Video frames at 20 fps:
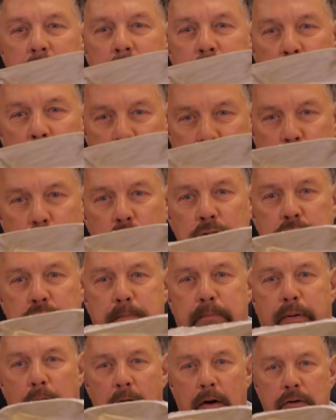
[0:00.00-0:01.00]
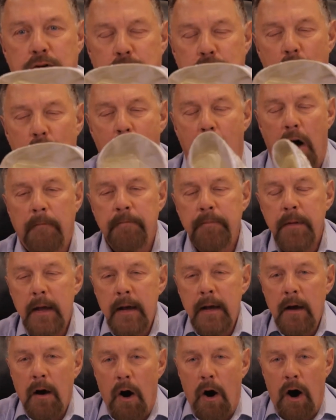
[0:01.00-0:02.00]
the Jewish prayer shawl,
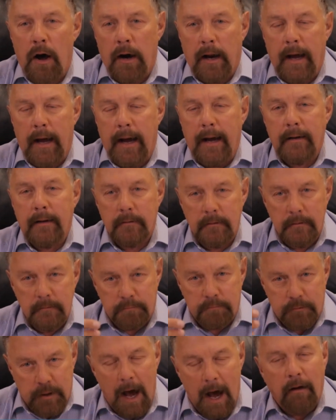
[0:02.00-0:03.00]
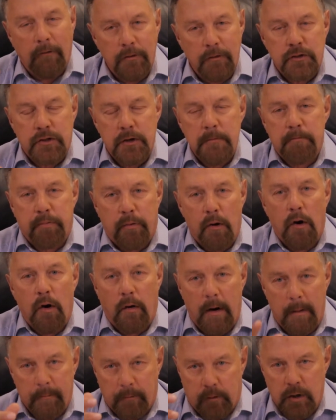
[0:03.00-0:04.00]
on a television
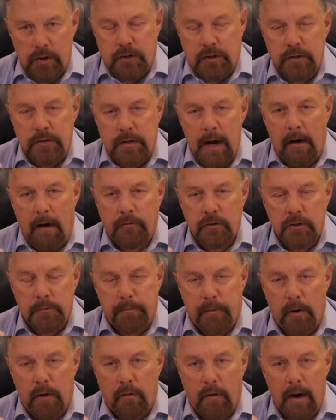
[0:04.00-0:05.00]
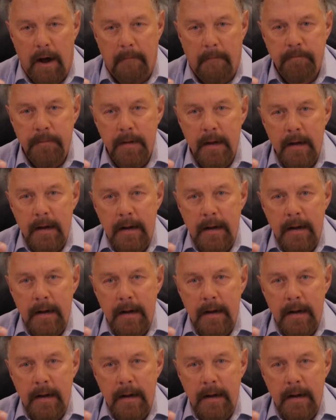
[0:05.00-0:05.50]
program, Christian television program,